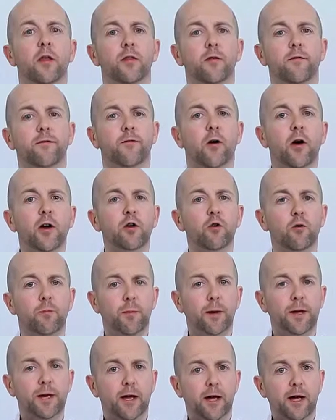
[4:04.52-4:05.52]
The final
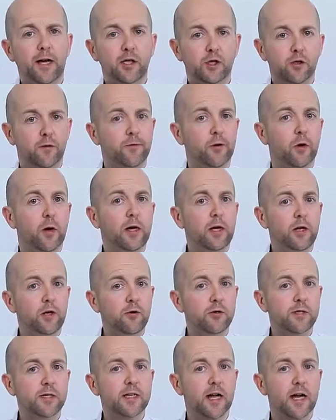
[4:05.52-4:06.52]
pH of your
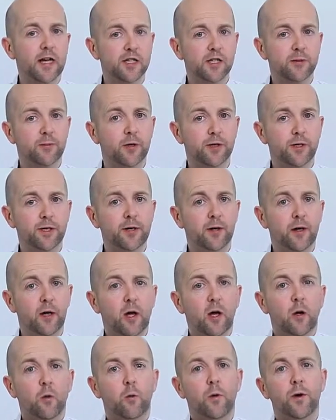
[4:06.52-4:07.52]
eluted antibody
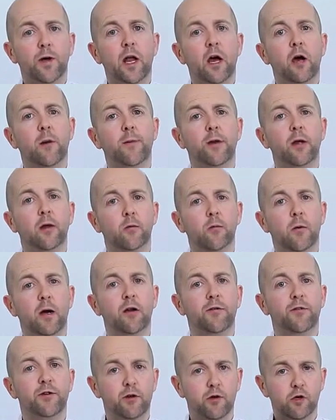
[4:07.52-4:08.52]
will now be
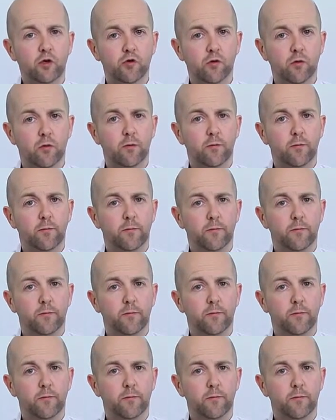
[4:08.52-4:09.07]
around neutral,